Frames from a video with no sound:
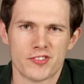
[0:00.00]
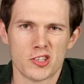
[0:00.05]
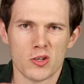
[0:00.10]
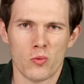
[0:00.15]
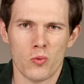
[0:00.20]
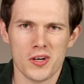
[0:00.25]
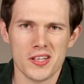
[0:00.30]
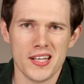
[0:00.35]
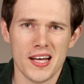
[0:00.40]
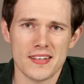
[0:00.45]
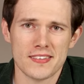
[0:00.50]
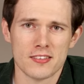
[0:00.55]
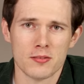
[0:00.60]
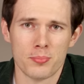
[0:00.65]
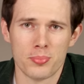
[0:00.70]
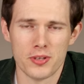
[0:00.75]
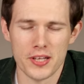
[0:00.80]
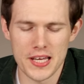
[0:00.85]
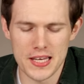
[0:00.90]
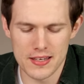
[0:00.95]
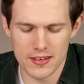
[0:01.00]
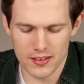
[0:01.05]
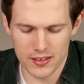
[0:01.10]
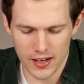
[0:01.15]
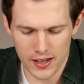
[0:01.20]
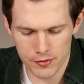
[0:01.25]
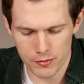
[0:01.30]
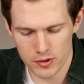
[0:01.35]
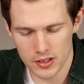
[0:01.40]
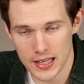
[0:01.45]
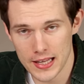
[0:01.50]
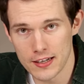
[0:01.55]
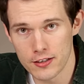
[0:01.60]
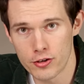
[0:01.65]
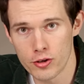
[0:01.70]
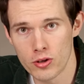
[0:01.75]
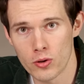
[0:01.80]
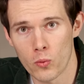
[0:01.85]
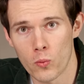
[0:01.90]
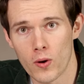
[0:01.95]
So one last complaint, kind of
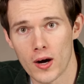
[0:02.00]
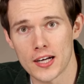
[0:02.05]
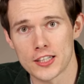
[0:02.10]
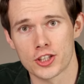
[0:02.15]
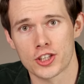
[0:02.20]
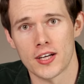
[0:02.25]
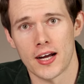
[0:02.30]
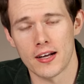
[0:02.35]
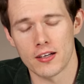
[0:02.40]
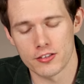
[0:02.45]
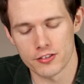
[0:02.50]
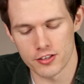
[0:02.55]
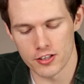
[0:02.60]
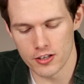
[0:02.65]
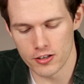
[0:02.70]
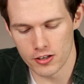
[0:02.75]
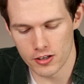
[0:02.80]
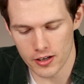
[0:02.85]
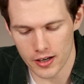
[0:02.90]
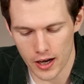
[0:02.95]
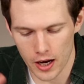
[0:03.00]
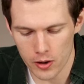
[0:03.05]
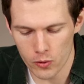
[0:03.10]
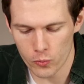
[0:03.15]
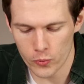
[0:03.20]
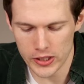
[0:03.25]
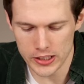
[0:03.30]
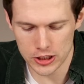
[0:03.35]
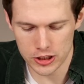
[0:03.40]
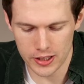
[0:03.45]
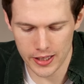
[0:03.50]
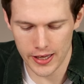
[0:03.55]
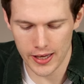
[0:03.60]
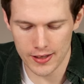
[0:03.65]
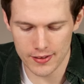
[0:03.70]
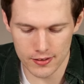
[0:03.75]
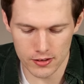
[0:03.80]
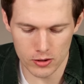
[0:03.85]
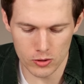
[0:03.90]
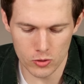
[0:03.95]
related to the watch tiles here. I wish
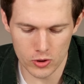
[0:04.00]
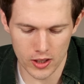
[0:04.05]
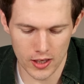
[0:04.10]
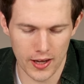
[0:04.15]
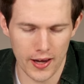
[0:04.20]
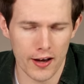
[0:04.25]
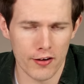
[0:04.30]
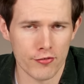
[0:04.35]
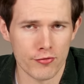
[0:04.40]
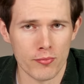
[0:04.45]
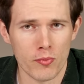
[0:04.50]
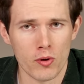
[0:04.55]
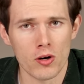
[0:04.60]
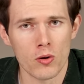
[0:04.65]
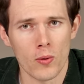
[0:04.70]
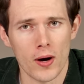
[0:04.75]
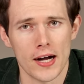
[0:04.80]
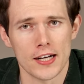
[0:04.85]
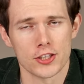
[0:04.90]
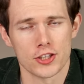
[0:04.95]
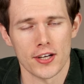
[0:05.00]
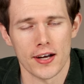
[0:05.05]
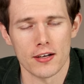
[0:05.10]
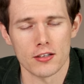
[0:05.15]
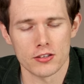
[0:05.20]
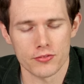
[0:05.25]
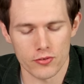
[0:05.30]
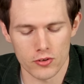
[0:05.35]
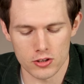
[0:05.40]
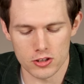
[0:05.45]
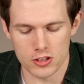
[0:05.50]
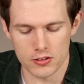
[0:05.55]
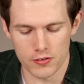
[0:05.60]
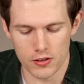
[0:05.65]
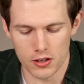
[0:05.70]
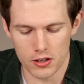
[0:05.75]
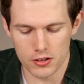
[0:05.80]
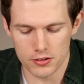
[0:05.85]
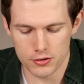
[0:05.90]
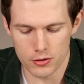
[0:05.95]
that you could have more watch tiles, first of
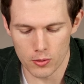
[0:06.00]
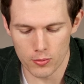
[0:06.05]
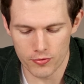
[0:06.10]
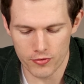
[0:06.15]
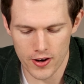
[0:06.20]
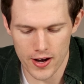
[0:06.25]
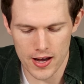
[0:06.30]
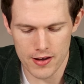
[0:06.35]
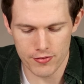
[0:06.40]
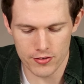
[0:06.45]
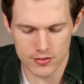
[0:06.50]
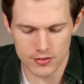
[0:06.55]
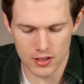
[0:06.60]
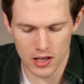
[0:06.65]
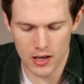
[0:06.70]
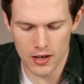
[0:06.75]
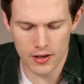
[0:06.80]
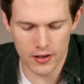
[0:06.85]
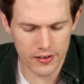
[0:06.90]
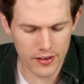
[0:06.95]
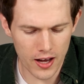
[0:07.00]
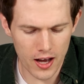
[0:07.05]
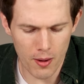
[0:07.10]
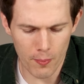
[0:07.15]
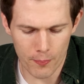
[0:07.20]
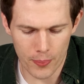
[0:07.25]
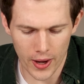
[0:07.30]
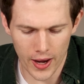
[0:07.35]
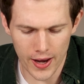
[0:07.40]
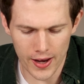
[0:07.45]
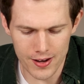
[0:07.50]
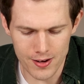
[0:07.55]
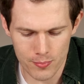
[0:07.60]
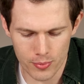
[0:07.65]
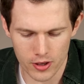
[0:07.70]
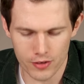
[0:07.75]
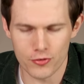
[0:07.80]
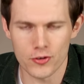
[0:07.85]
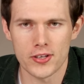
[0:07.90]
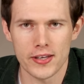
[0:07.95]
all. So five is not bad,
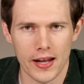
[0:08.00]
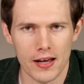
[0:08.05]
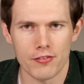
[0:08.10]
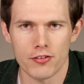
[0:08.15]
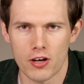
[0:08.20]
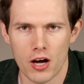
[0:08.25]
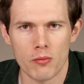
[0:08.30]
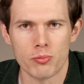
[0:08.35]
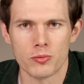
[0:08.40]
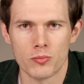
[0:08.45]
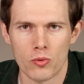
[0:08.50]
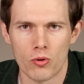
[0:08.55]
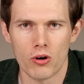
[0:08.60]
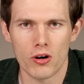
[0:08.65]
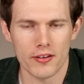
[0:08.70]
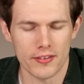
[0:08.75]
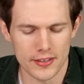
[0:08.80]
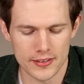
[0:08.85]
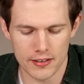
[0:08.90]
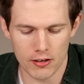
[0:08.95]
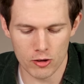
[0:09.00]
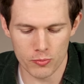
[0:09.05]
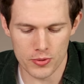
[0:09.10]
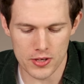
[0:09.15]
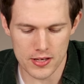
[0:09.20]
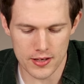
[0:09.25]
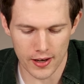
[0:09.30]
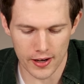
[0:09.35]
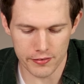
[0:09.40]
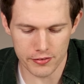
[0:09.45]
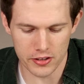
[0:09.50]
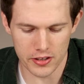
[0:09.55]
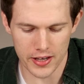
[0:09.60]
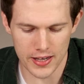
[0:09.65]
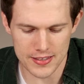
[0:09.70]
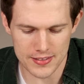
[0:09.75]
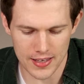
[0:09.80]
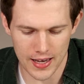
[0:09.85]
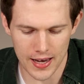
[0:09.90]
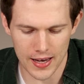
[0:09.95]
but if you could have a couple more, I think that would be kind of a
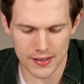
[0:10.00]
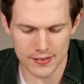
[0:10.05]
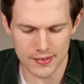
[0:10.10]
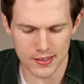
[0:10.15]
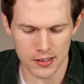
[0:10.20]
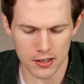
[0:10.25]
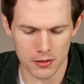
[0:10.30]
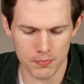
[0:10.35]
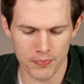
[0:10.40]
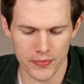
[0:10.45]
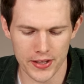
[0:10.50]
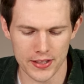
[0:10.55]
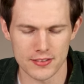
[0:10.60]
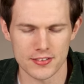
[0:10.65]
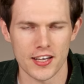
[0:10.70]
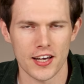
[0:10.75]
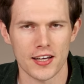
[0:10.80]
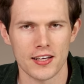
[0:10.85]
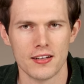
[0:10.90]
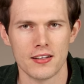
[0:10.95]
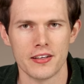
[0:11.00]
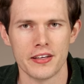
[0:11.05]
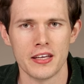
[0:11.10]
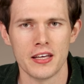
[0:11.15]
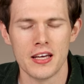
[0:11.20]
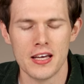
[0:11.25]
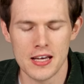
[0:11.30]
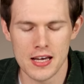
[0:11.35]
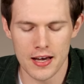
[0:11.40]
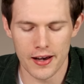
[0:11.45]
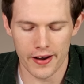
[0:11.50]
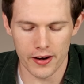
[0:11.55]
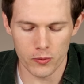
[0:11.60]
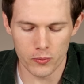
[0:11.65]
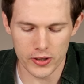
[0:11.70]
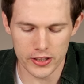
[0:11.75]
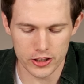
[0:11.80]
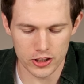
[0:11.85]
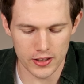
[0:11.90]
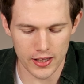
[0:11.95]
nice add there. And secondly, I
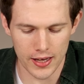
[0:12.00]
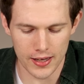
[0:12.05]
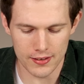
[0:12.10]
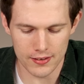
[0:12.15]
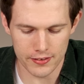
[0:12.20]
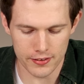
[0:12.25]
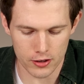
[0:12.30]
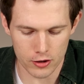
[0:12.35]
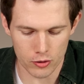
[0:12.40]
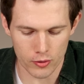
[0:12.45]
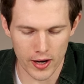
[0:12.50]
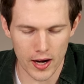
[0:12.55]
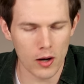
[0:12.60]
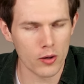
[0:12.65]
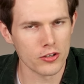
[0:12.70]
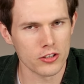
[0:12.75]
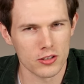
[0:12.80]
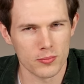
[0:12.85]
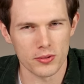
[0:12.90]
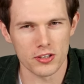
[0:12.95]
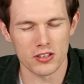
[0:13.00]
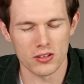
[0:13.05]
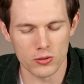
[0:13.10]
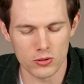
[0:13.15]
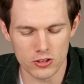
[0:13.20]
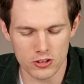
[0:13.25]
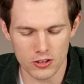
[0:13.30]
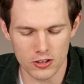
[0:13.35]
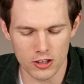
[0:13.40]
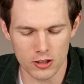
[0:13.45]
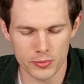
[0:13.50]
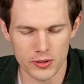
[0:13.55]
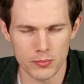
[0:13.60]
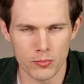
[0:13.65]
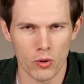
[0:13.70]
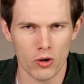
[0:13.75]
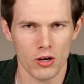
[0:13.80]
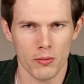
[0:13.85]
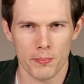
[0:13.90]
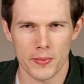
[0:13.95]
wish that the crown could be used a little bit
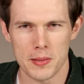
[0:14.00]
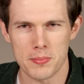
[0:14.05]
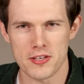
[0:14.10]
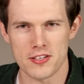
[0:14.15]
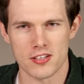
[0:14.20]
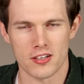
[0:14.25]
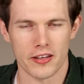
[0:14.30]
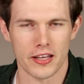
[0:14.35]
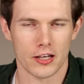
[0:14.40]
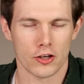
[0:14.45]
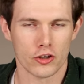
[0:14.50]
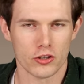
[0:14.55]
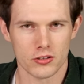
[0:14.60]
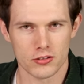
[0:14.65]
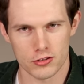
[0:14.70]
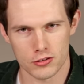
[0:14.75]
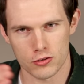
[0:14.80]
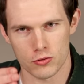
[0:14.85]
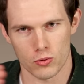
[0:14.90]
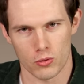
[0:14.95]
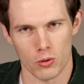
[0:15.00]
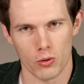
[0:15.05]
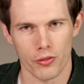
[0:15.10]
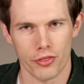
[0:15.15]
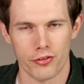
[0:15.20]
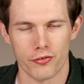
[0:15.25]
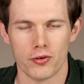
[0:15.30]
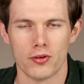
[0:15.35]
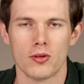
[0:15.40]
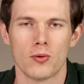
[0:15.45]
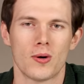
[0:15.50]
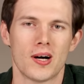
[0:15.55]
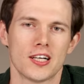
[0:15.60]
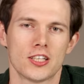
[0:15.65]
more, maybe to like scroll through the